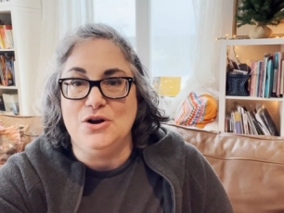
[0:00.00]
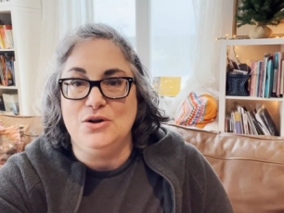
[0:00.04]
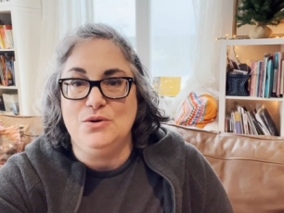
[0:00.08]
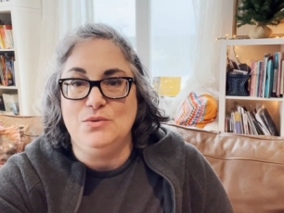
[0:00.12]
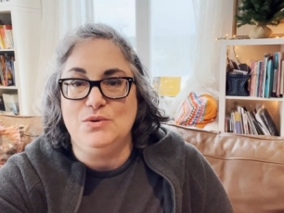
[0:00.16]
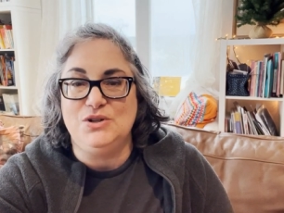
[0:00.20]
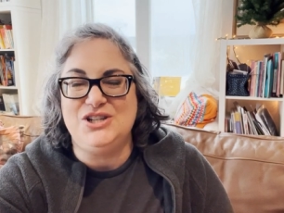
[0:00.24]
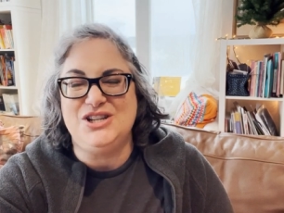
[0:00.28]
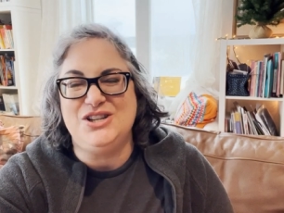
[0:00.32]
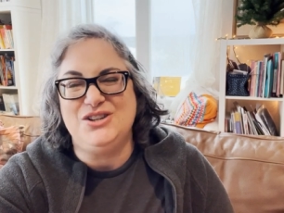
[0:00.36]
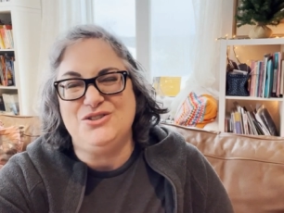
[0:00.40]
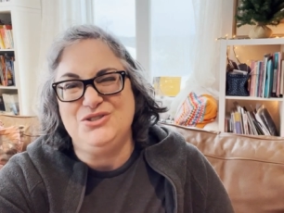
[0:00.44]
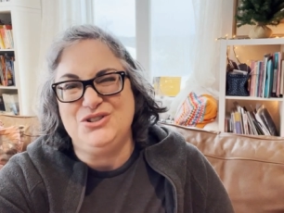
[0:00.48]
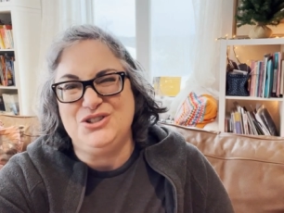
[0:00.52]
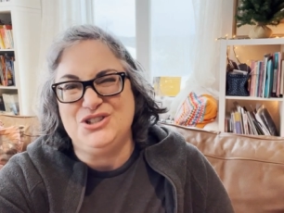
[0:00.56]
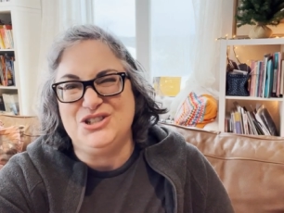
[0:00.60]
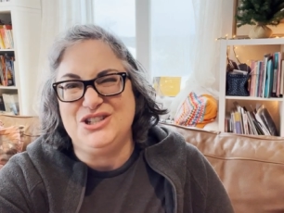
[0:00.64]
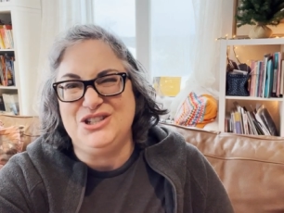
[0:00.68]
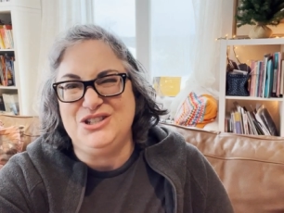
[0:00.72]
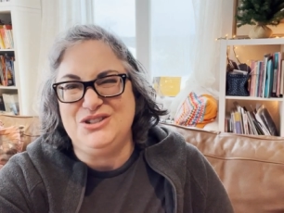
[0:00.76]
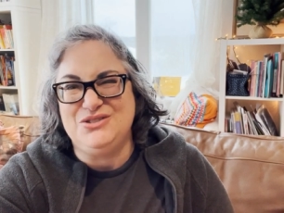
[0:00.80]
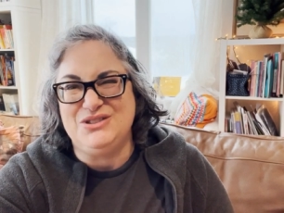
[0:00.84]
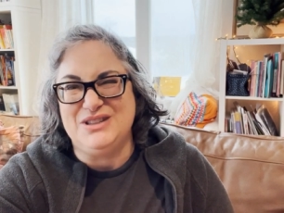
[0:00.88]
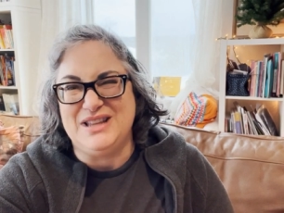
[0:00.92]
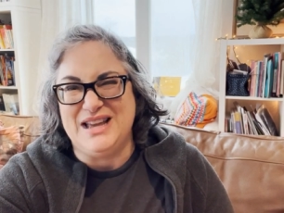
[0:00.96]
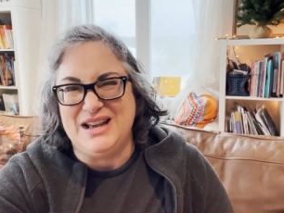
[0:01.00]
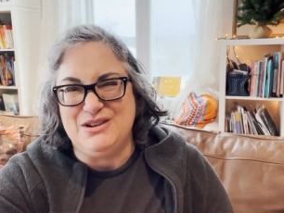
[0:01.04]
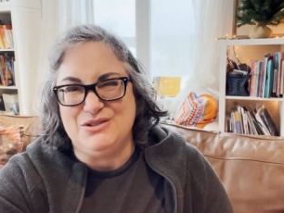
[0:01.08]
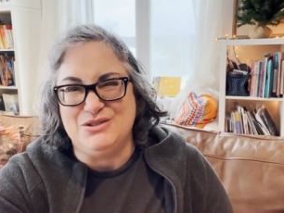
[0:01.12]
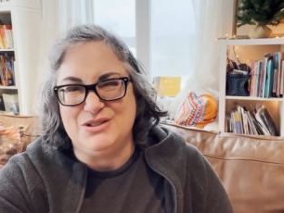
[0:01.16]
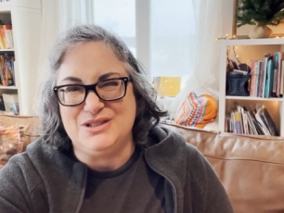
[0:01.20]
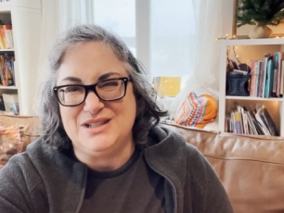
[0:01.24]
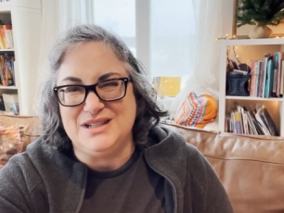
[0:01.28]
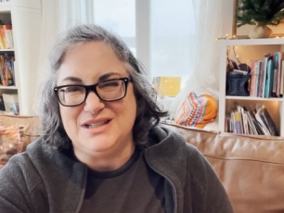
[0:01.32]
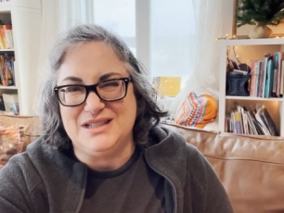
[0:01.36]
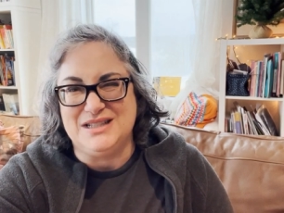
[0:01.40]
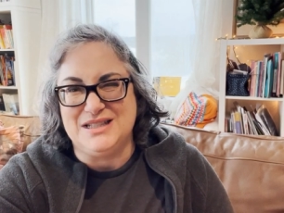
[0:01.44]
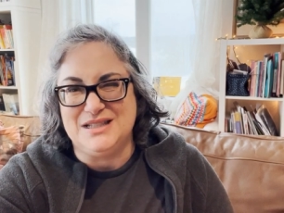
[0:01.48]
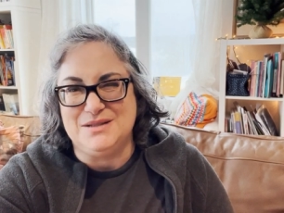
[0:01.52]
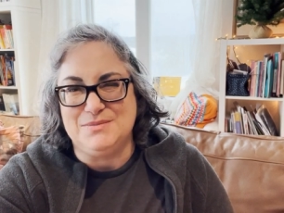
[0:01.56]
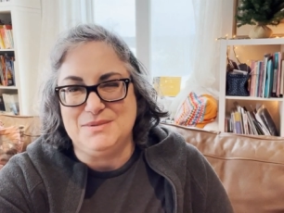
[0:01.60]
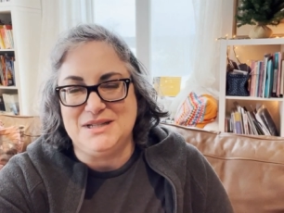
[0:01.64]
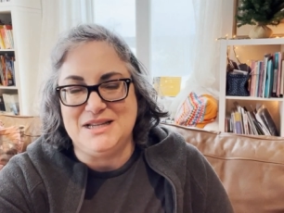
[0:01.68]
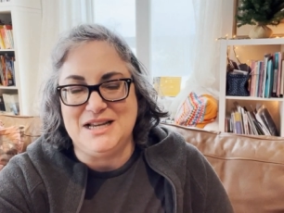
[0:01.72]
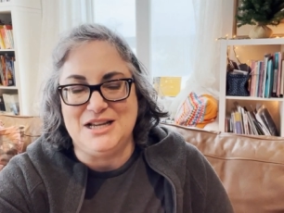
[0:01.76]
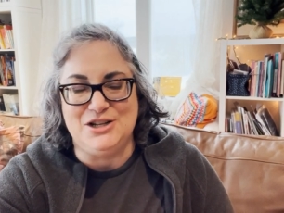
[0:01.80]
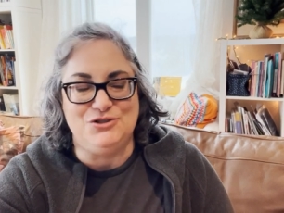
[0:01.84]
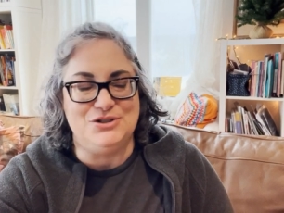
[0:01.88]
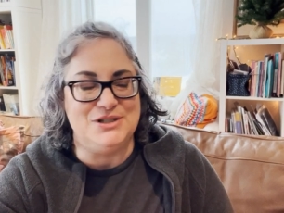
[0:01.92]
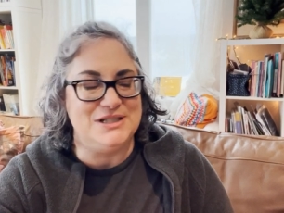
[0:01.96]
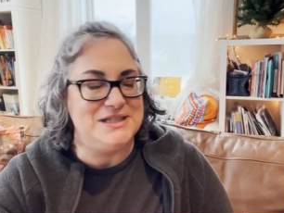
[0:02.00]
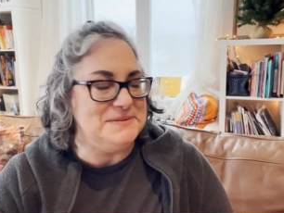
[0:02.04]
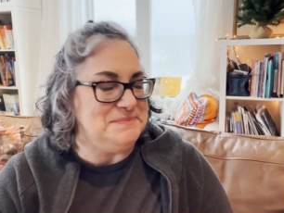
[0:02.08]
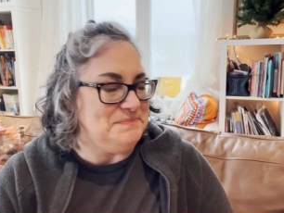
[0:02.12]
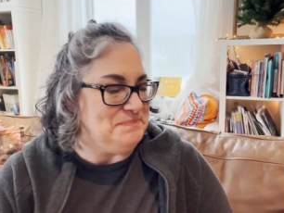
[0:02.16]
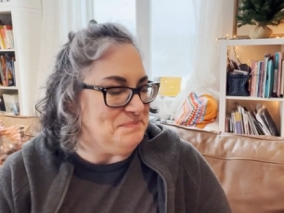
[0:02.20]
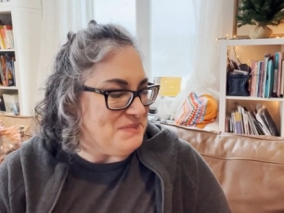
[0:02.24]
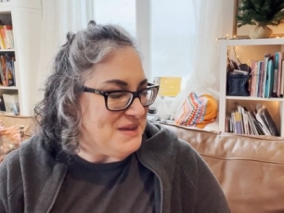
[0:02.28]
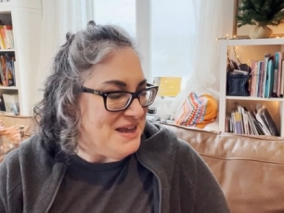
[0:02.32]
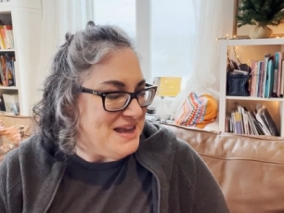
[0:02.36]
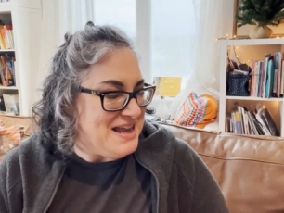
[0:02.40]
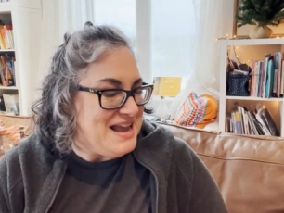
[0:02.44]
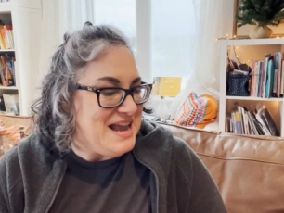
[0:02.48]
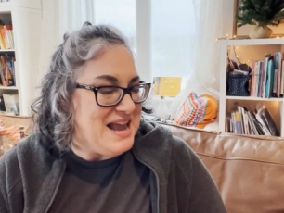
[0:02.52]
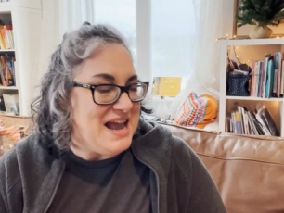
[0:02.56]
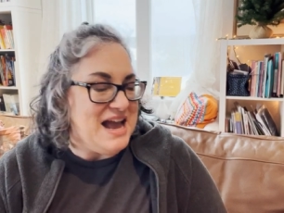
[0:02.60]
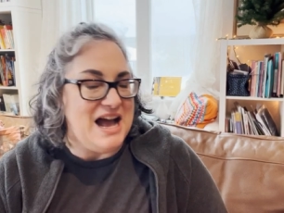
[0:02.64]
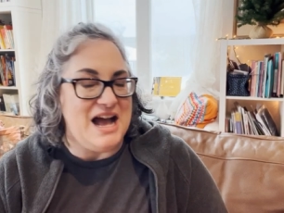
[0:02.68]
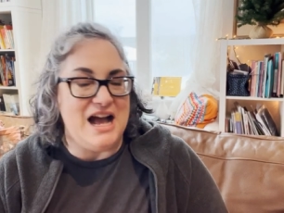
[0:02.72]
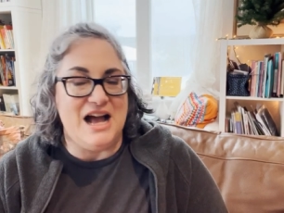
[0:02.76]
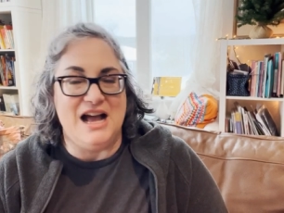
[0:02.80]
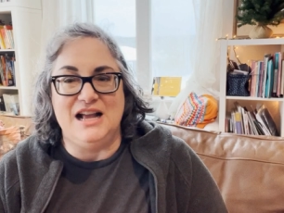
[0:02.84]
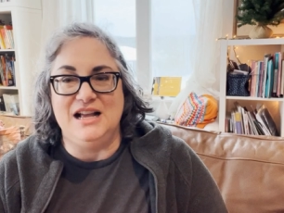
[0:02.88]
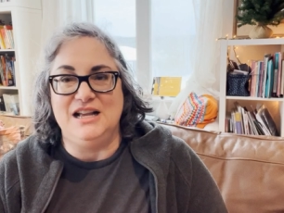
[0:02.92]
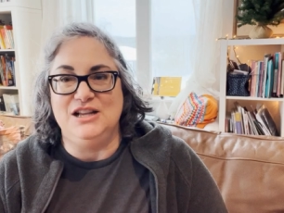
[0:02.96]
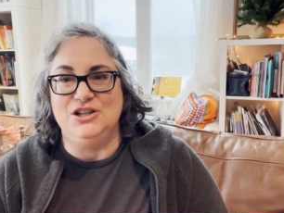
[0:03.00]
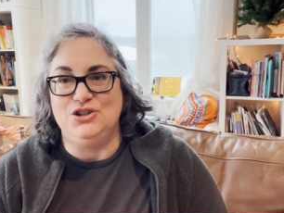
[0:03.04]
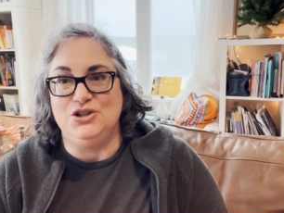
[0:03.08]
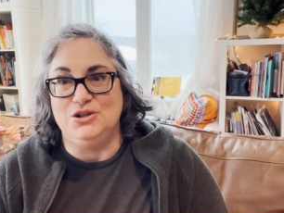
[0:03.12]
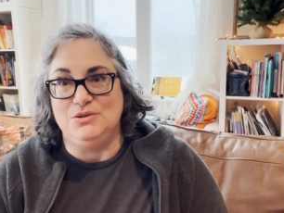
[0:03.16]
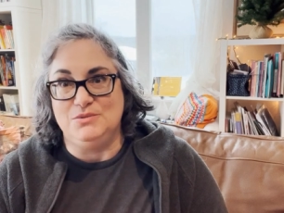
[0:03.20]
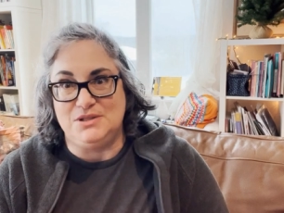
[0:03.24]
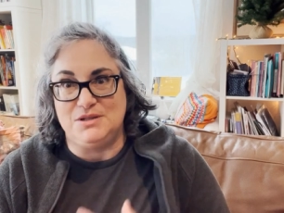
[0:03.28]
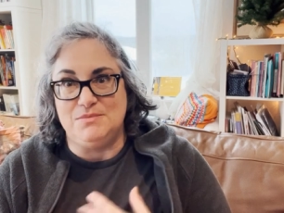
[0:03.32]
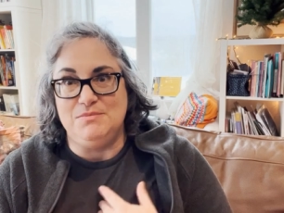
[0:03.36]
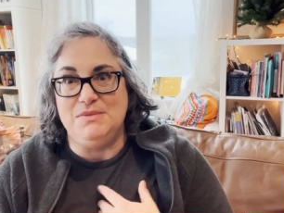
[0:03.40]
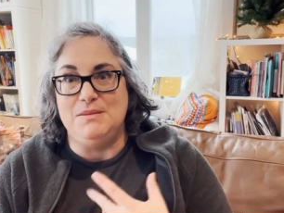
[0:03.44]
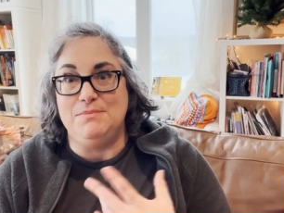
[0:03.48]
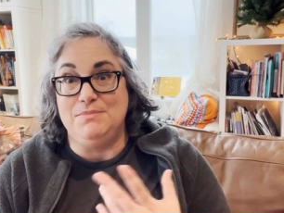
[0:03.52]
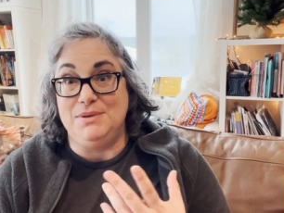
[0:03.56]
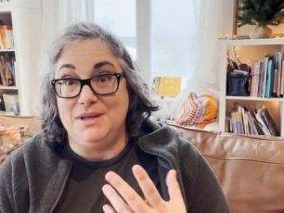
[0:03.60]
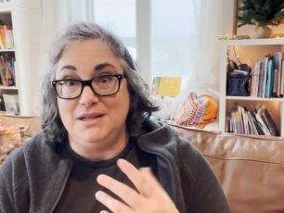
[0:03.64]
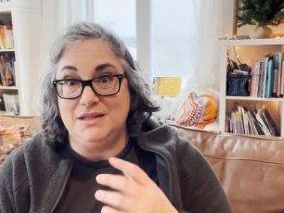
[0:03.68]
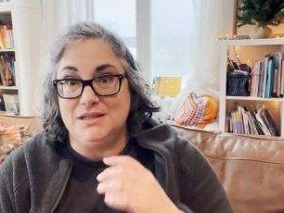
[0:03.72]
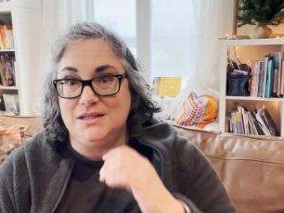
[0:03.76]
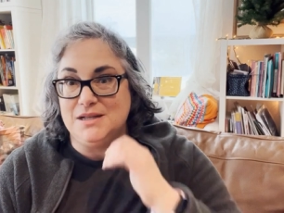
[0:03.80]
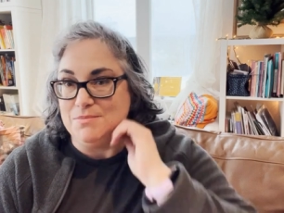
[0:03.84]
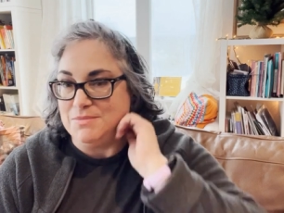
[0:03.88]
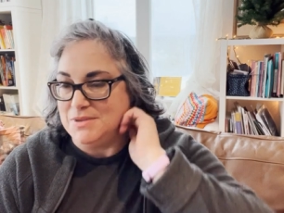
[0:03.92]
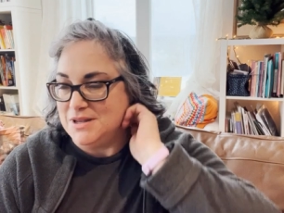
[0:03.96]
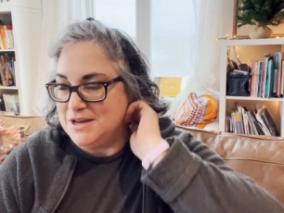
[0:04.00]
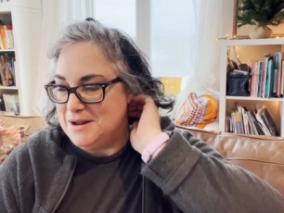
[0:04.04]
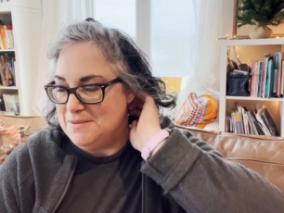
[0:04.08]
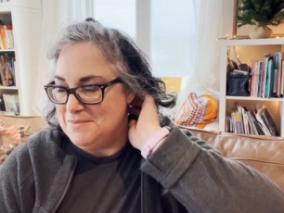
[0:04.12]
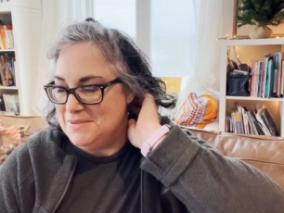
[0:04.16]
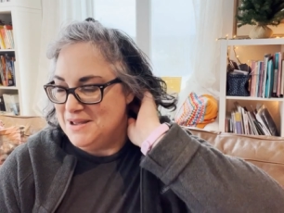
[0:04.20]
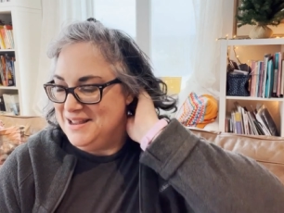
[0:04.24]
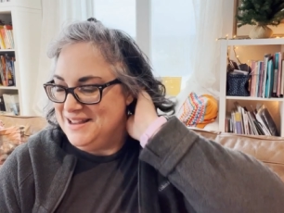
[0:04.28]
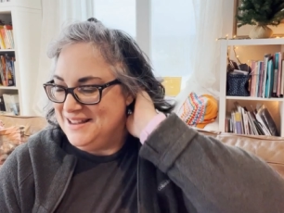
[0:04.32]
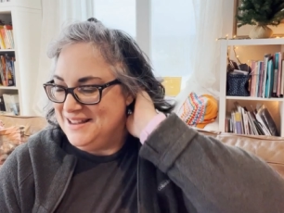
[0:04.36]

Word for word: which I don't usually do in the house because it's a bit dangerous uh, in terms of me beating something up.